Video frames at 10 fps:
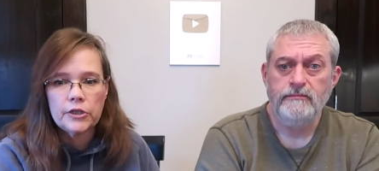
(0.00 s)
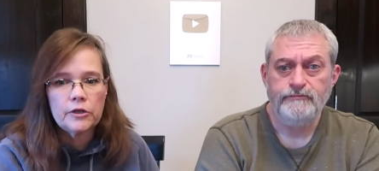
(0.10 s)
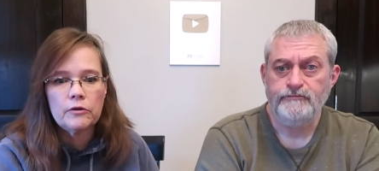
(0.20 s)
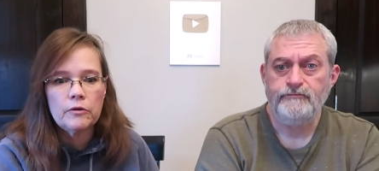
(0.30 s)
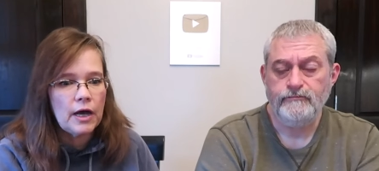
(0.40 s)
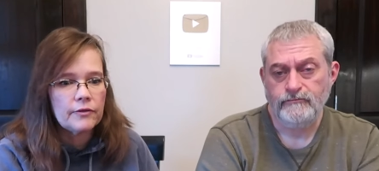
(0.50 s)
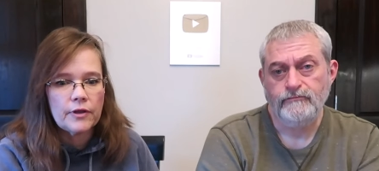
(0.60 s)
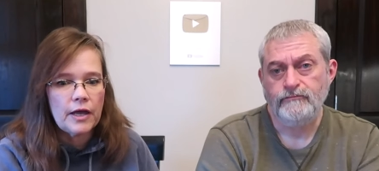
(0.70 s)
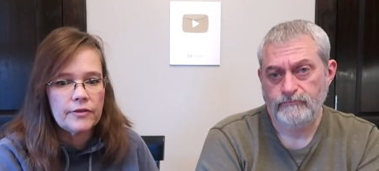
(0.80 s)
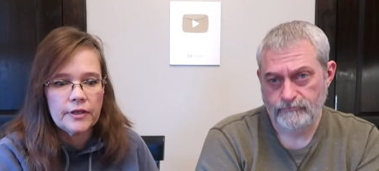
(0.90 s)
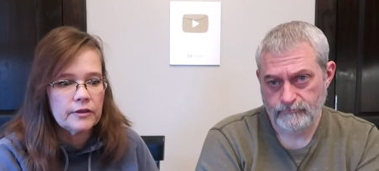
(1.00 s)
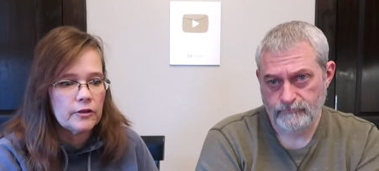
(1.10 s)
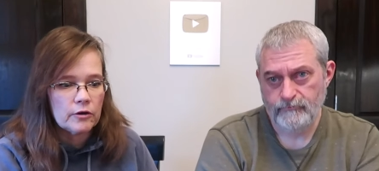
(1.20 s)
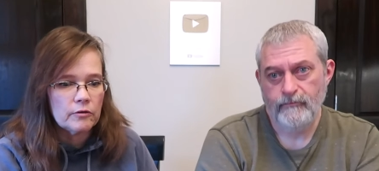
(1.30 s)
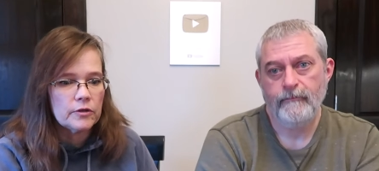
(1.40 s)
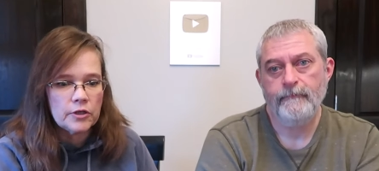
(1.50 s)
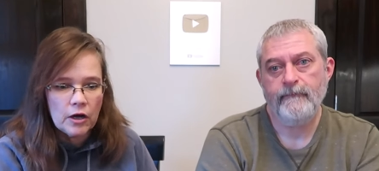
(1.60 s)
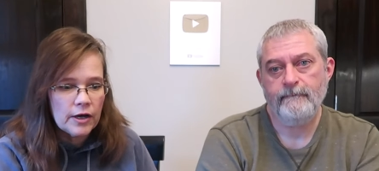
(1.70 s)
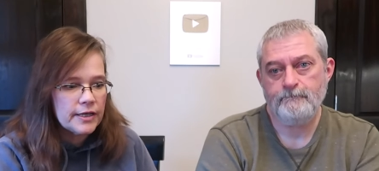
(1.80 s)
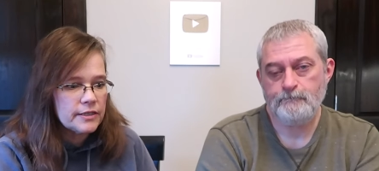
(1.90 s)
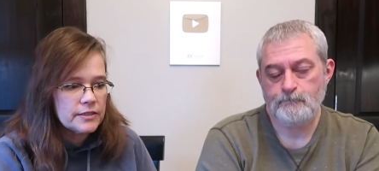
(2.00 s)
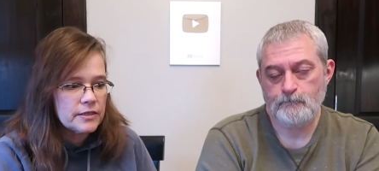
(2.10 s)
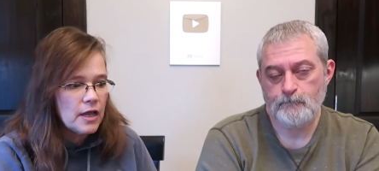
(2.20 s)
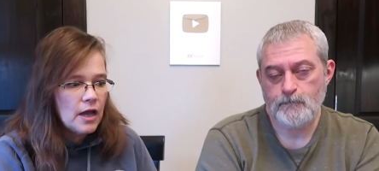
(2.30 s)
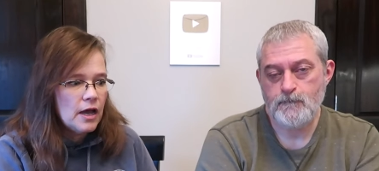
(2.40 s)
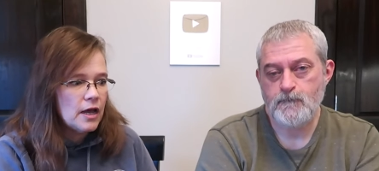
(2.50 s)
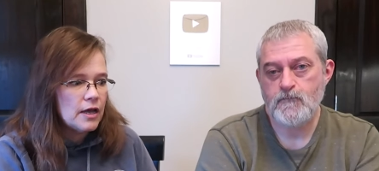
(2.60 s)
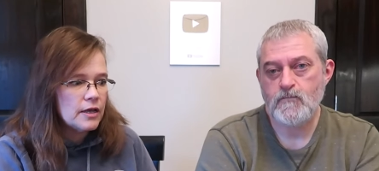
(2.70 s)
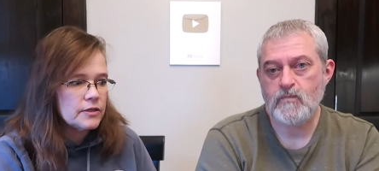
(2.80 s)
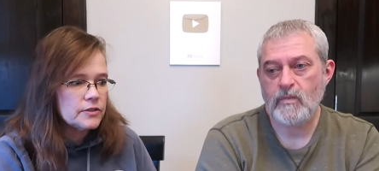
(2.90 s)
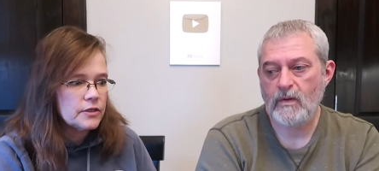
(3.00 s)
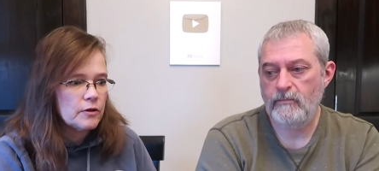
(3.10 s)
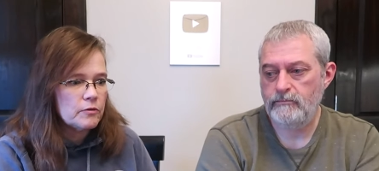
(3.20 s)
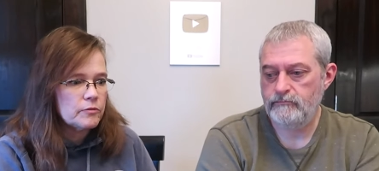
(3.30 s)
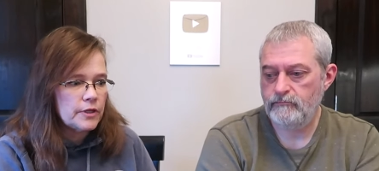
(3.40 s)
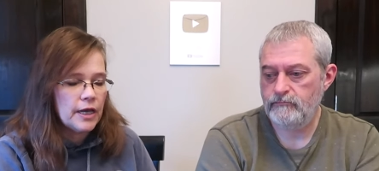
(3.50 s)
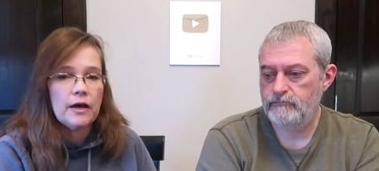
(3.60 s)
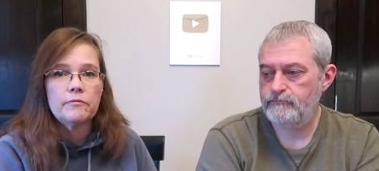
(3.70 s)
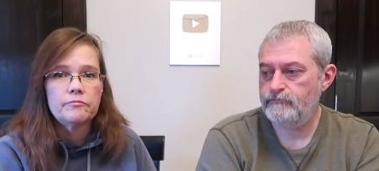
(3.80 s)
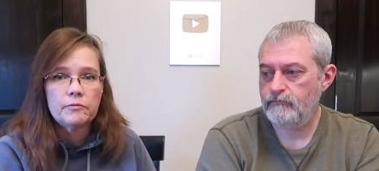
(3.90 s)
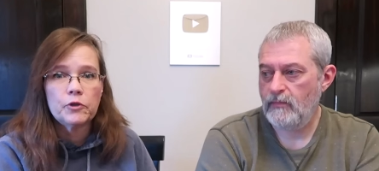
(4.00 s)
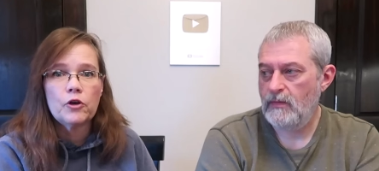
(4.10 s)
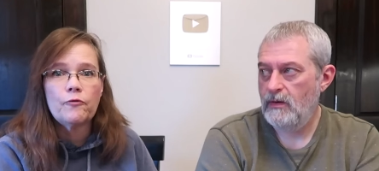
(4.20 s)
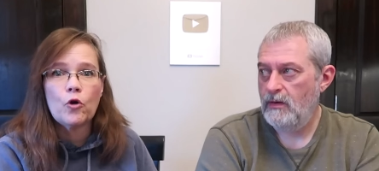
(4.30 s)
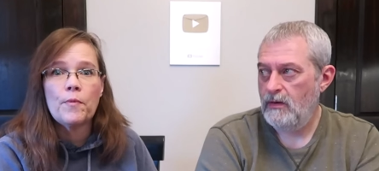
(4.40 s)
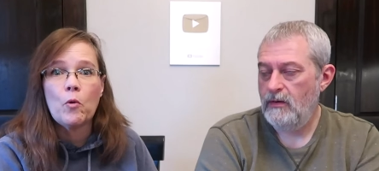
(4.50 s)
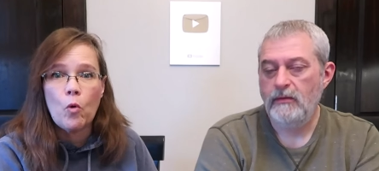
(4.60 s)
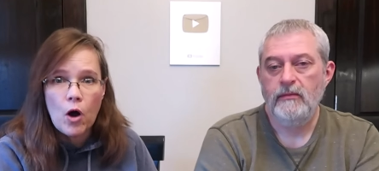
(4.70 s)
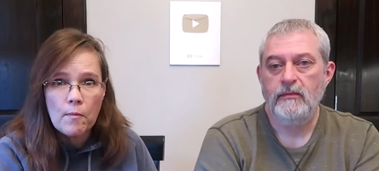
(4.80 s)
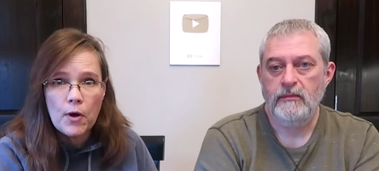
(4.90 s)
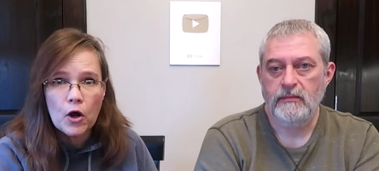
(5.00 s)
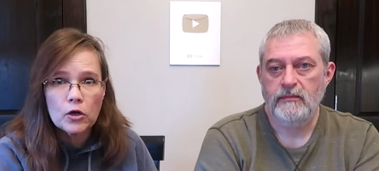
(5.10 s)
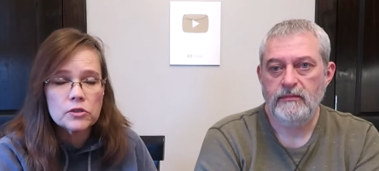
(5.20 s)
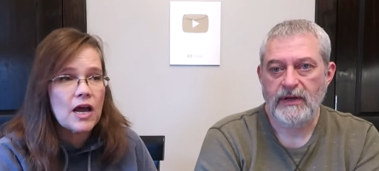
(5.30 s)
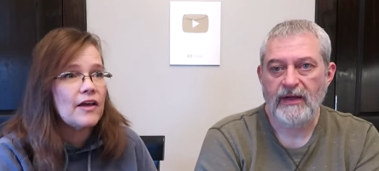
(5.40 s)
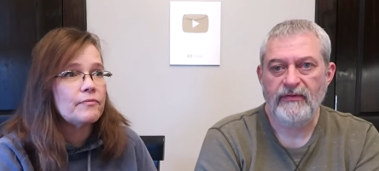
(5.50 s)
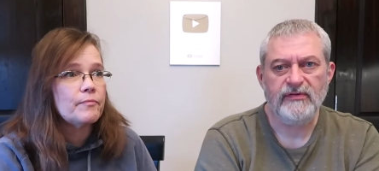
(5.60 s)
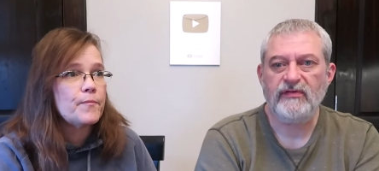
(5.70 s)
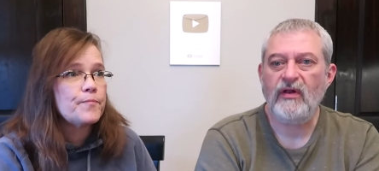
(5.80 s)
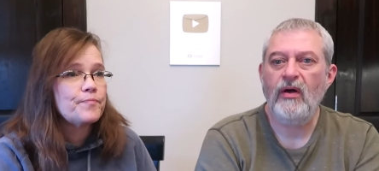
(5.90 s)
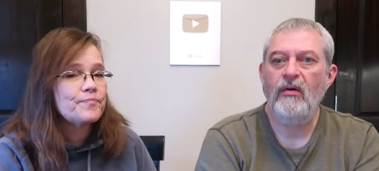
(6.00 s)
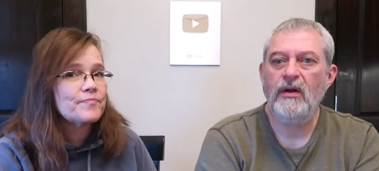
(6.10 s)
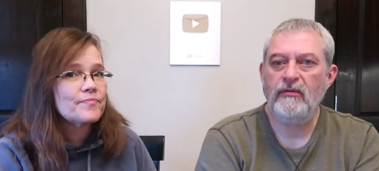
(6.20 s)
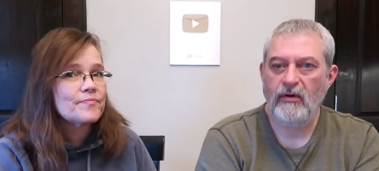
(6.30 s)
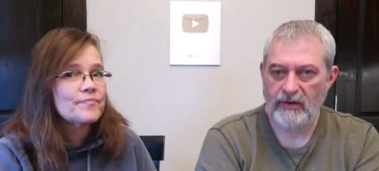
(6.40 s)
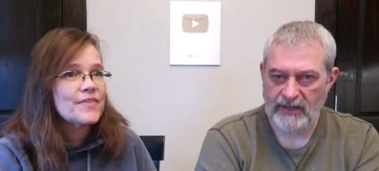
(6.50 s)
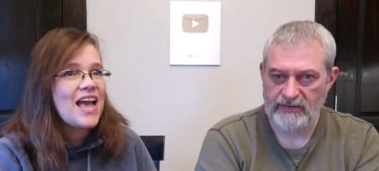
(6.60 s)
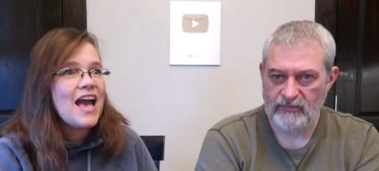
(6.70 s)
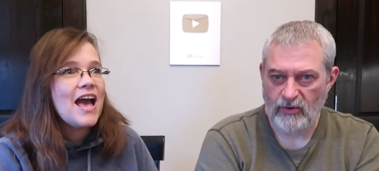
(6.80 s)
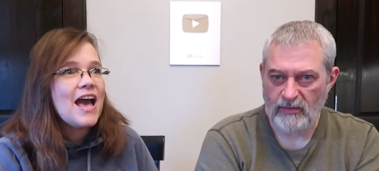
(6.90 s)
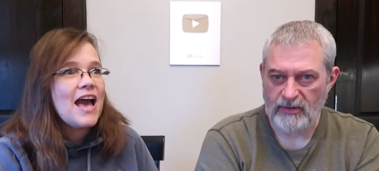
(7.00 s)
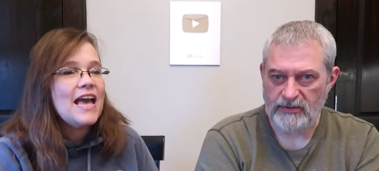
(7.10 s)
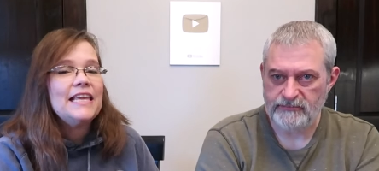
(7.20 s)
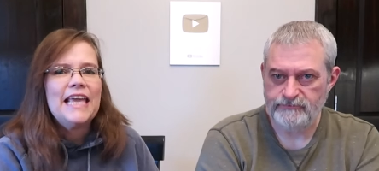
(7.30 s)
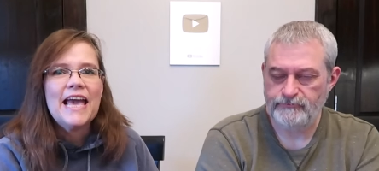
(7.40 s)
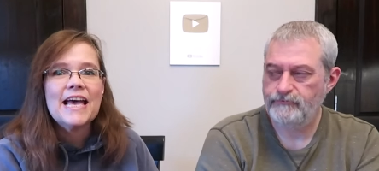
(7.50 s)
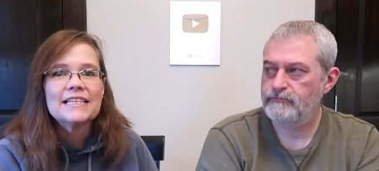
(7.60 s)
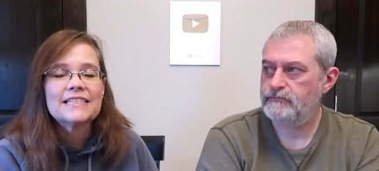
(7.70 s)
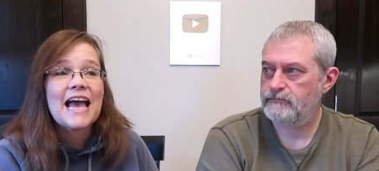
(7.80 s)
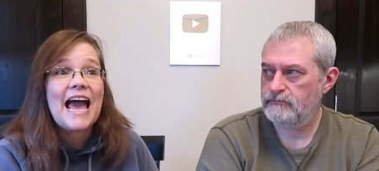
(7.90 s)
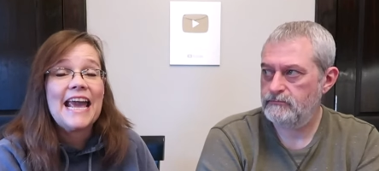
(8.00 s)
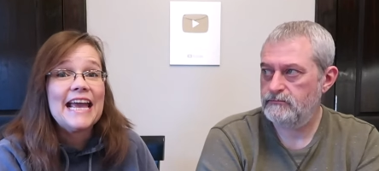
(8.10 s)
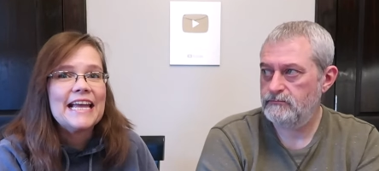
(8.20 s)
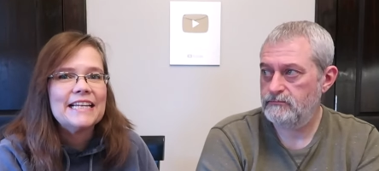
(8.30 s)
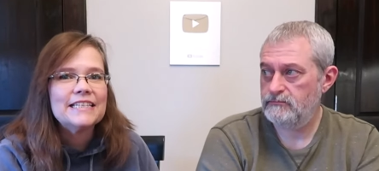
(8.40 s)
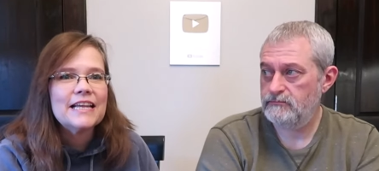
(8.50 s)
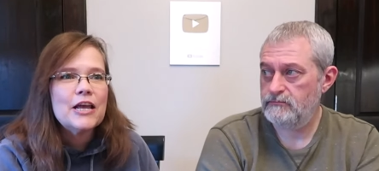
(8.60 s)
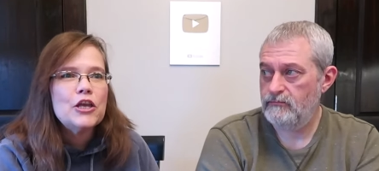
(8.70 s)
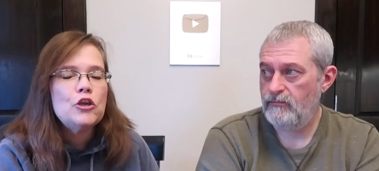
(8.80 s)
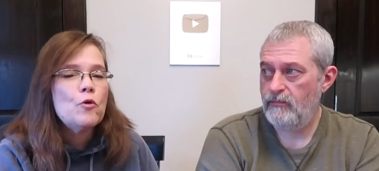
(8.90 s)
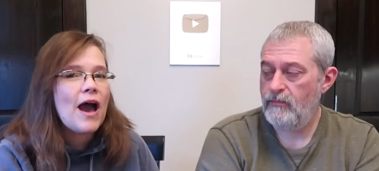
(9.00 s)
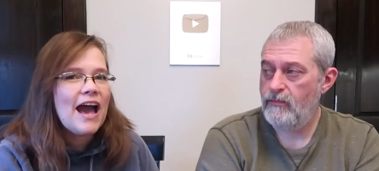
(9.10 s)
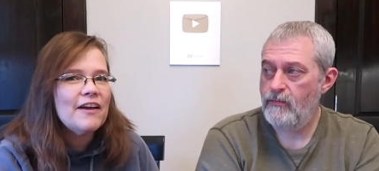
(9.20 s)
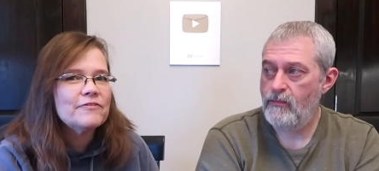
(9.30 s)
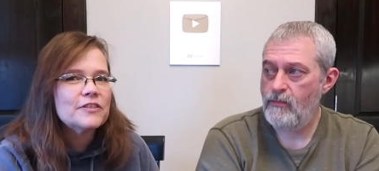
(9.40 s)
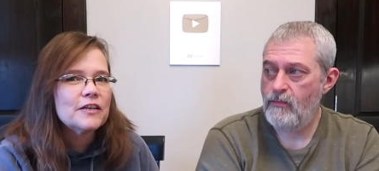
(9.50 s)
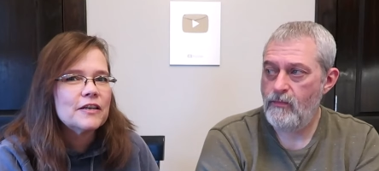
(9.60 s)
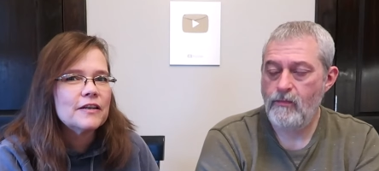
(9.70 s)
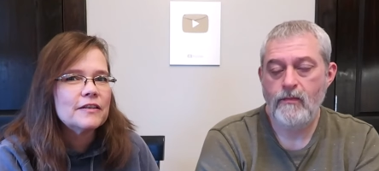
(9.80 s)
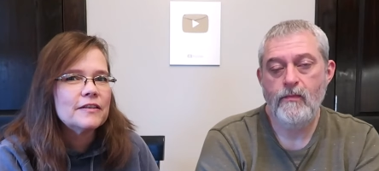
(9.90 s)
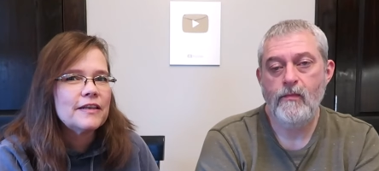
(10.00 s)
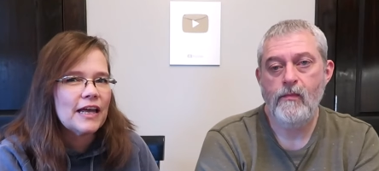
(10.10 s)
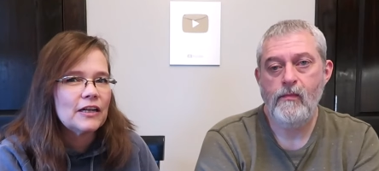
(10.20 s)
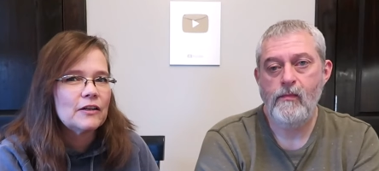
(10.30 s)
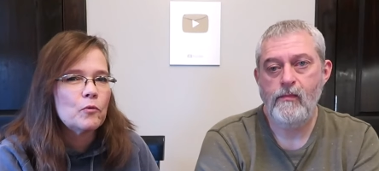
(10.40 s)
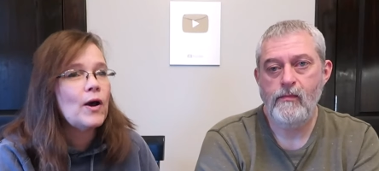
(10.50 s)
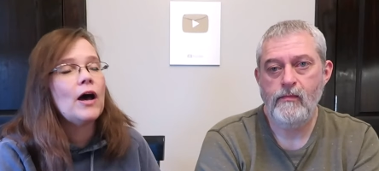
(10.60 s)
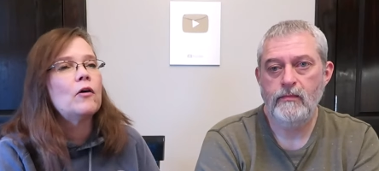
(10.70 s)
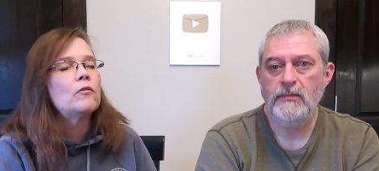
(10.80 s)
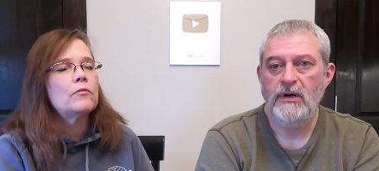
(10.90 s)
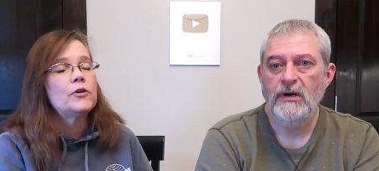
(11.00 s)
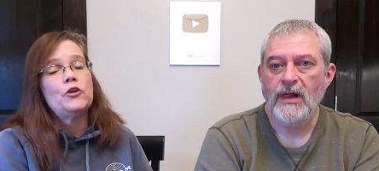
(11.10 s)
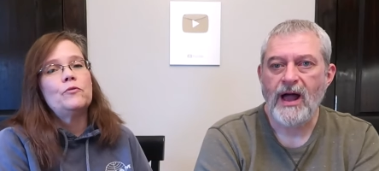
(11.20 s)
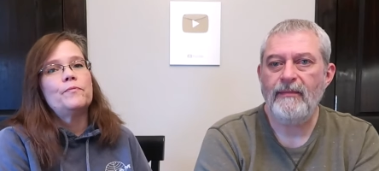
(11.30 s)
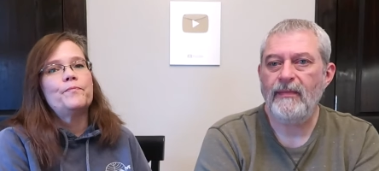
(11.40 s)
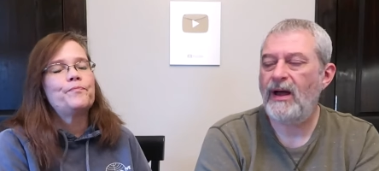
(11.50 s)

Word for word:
Speaker 1: do. I, I think they're nice. Uh, so yeah, look for them at Walmart. Yeah, I, they're
Speaker 2: slowly rolling out to Walmart.
Speaker 1: Yes, and you have to kind of well you. I,